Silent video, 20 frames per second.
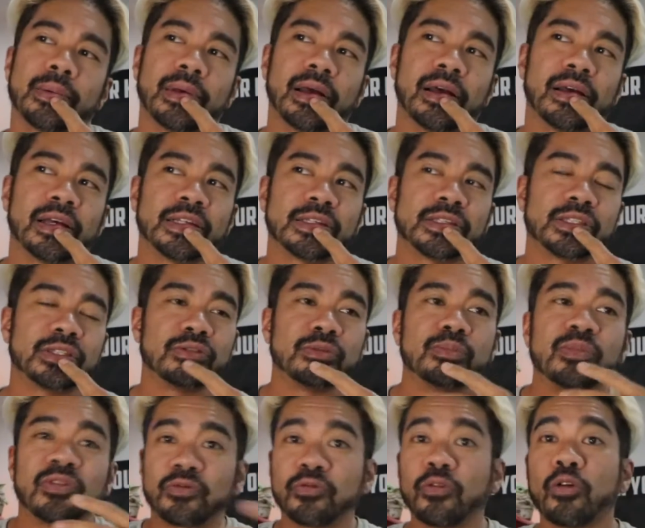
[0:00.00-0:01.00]
As to
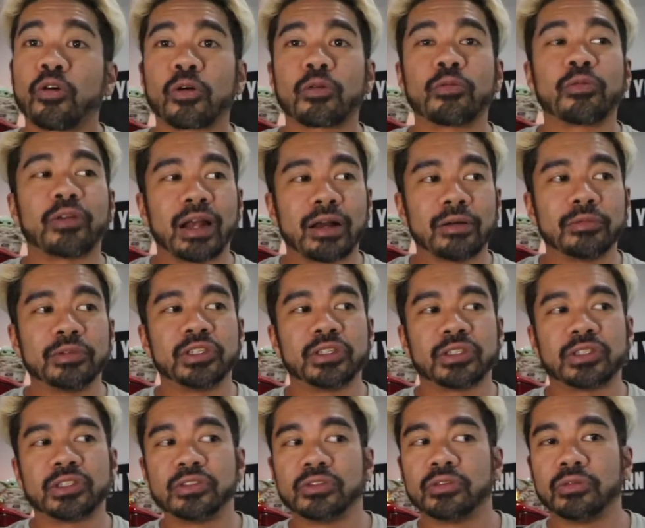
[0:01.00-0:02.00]
before where I would
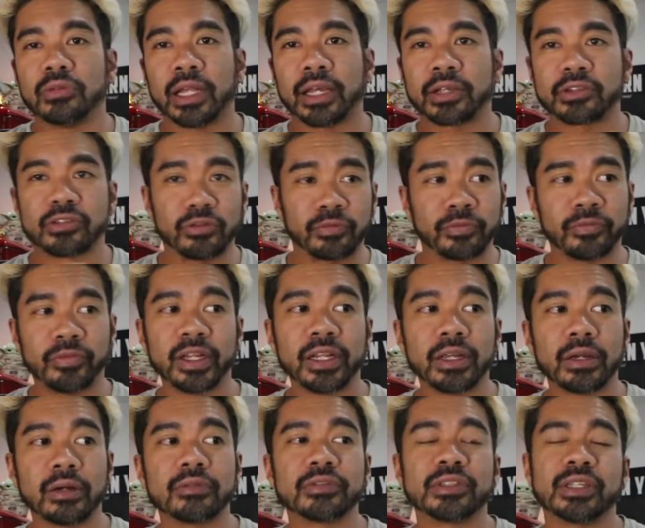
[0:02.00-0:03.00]
just do like certain
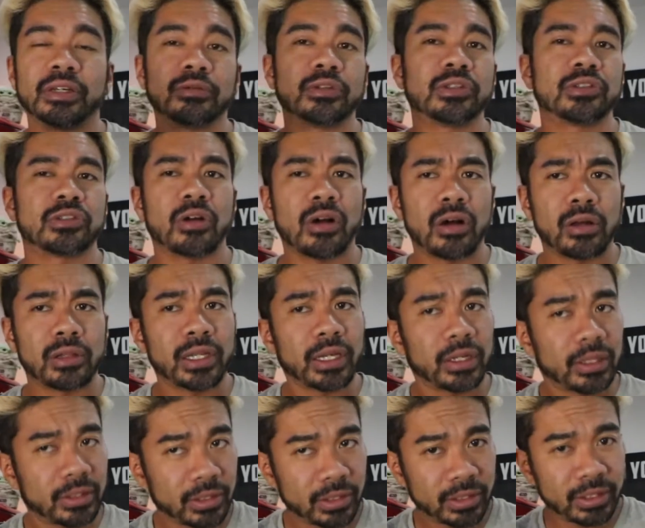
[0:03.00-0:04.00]
videos, it was all
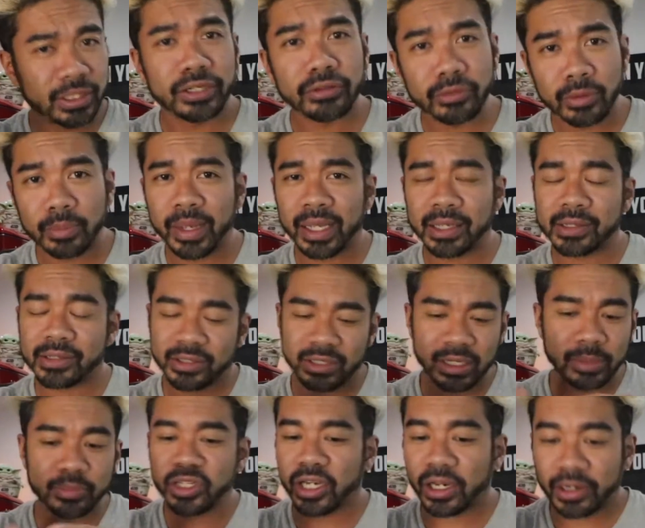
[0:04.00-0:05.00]
like single based
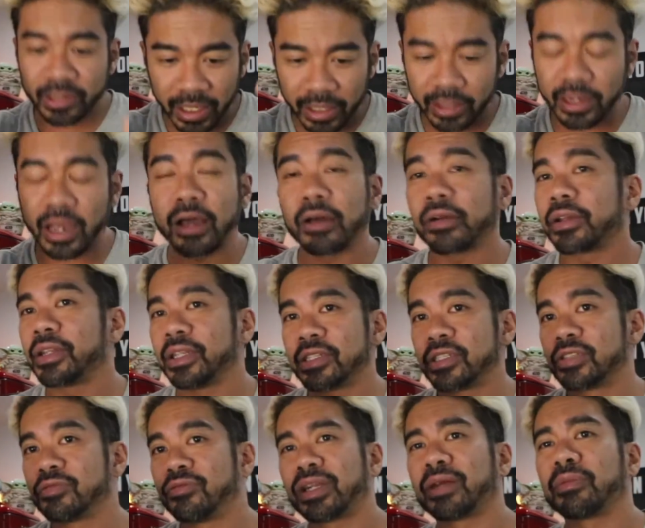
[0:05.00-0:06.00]
subject like, oh,
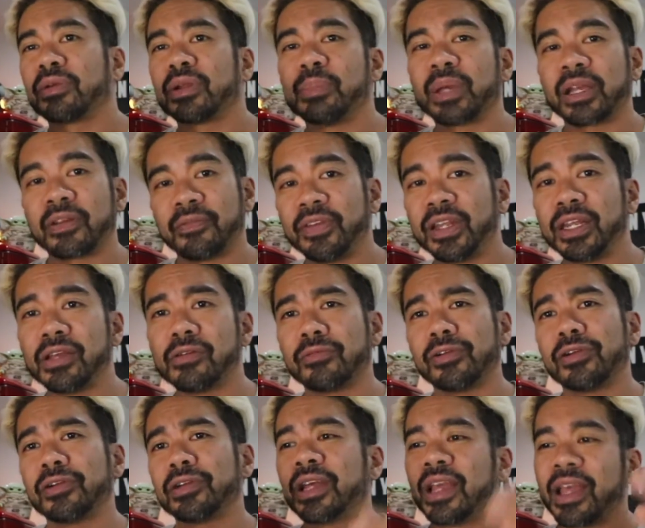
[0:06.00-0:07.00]
this is what I'm gonna make a video
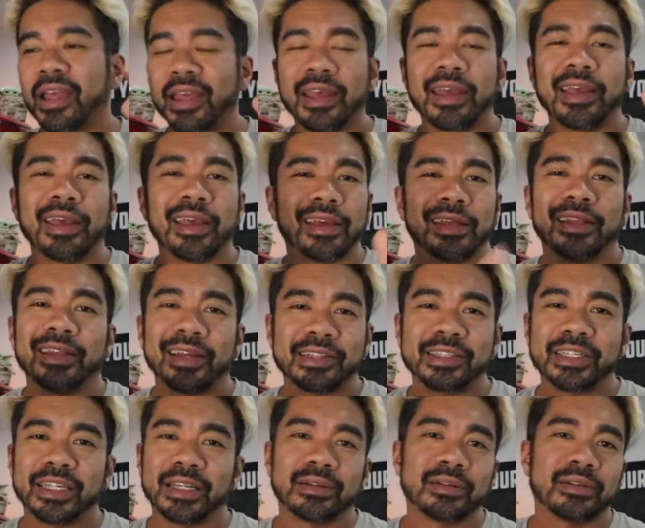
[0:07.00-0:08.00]
on and
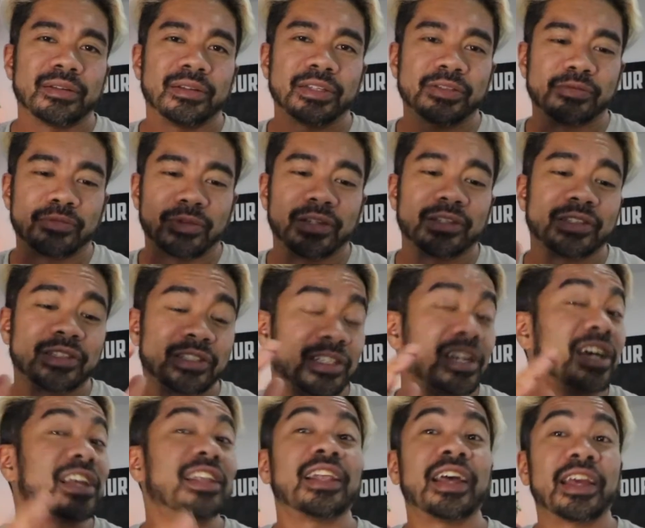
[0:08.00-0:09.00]
that's it. This one is just
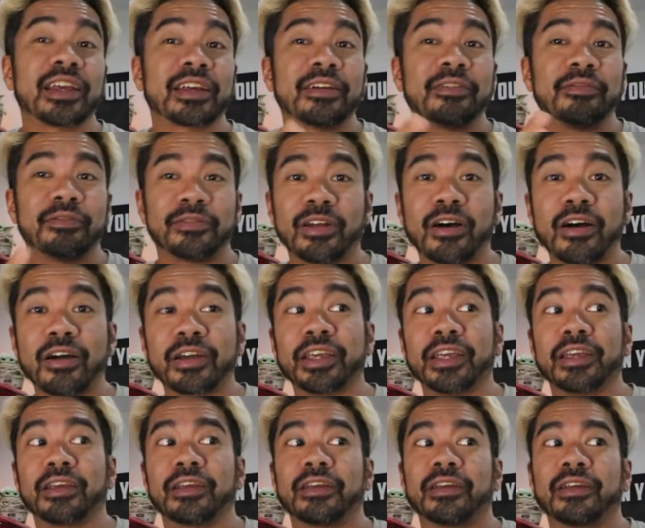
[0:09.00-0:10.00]
kind of like
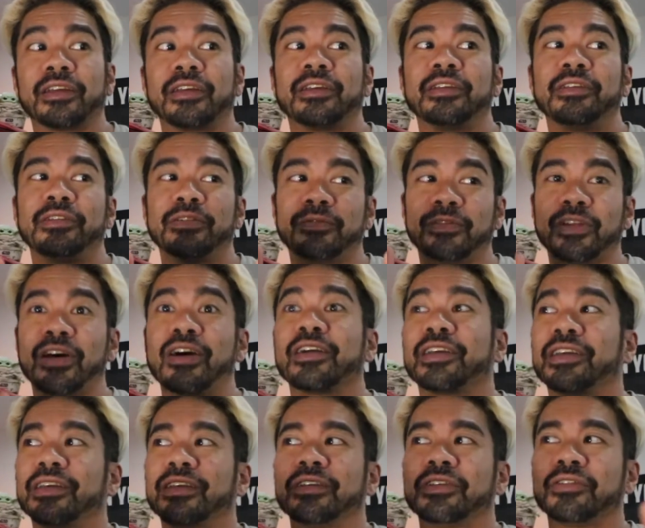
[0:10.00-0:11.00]
vlogging you're
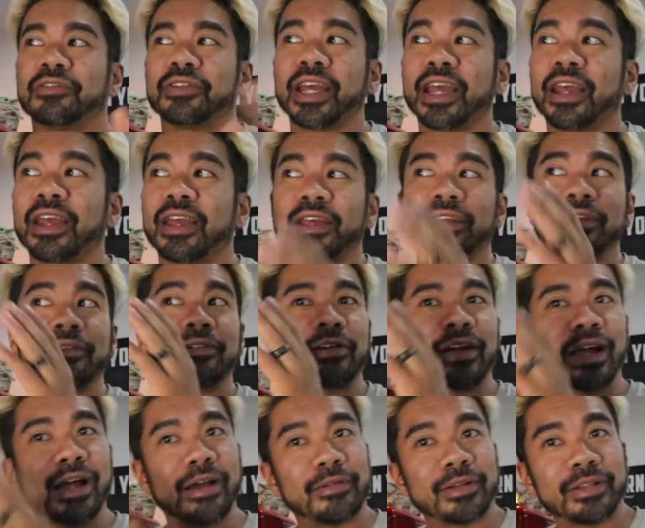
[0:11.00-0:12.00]
vlogging your day or
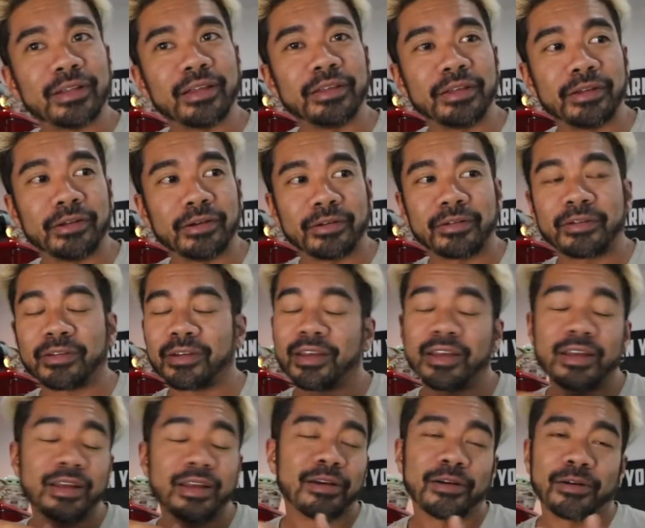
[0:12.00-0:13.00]
how it, you know,
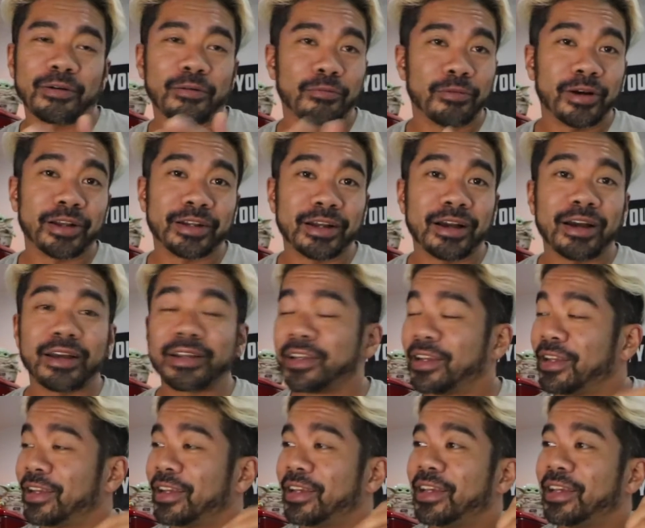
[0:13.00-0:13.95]
or whatnot.